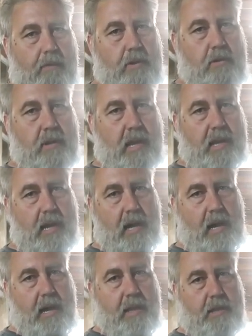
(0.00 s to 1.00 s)
We do it on a
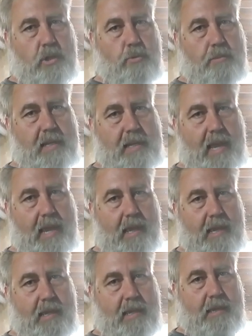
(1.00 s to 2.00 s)
hot, humid
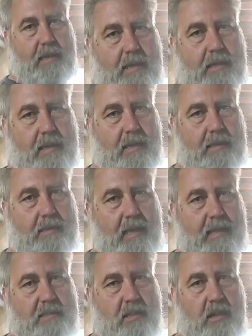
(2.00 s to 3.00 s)
day. It
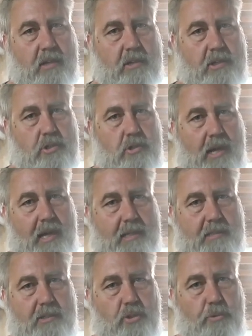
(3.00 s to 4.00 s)
takes longer to dry
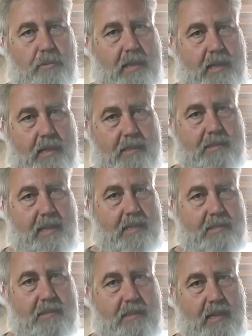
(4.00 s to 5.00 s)
because the humidity
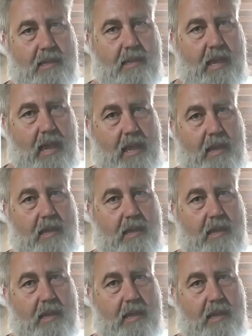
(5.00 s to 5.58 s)
stays in that day.